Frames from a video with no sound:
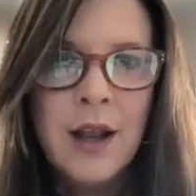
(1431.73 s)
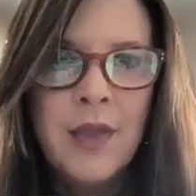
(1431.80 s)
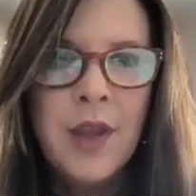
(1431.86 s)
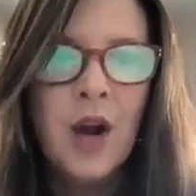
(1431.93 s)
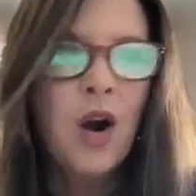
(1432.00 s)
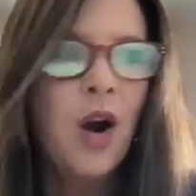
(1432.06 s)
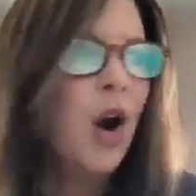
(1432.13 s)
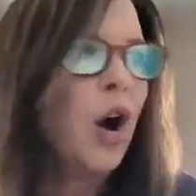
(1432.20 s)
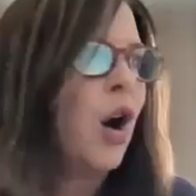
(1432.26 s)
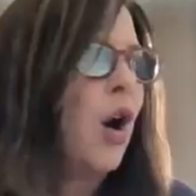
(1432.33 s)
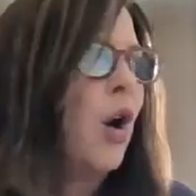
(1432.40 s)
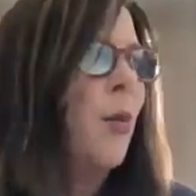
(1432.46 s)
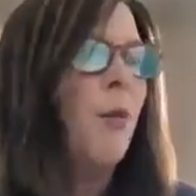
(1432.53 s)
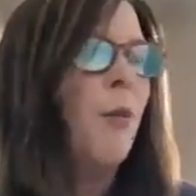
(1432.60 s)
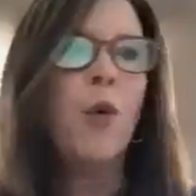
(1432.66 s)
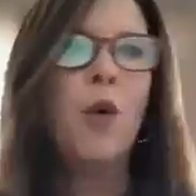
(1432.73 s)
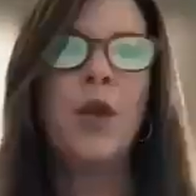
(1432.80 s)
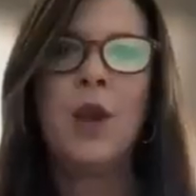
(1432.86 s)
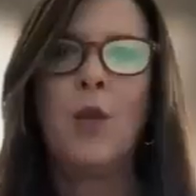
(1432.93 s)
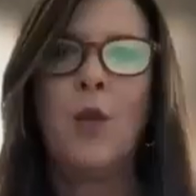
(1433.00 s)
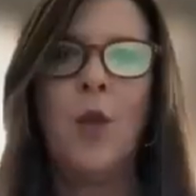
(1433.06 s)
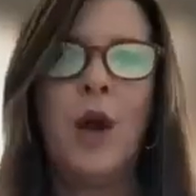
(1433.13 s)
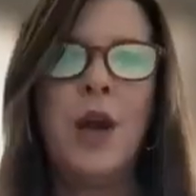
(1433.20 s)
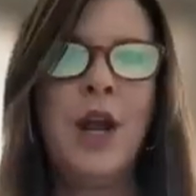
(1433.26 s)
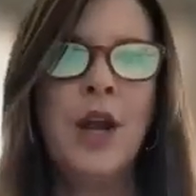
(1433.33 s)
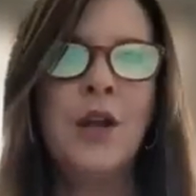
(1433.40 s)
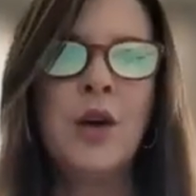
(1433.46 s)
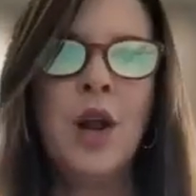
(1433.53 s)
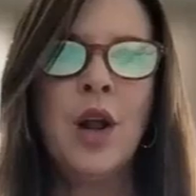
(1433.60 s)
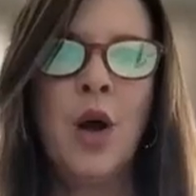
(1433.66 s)
There are more than
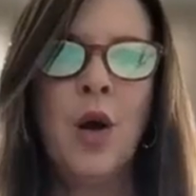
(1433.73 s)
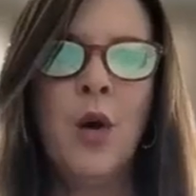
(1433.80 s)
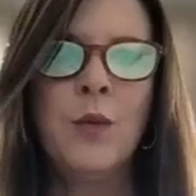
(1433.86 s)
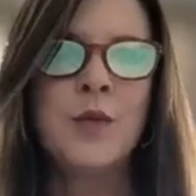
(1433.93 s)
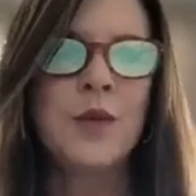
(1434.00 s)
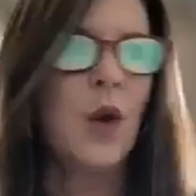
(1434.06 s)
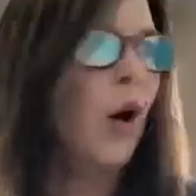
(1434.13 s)
100 homes